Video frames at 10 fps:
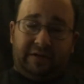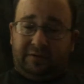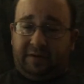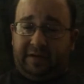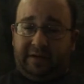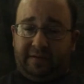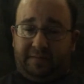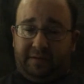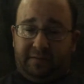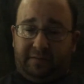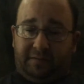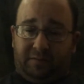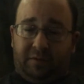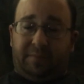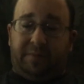trying to get a feel for
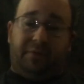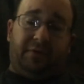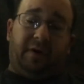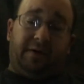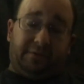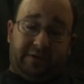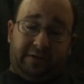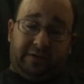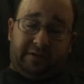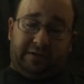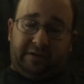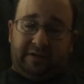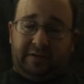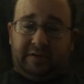what people thought it was going to cost.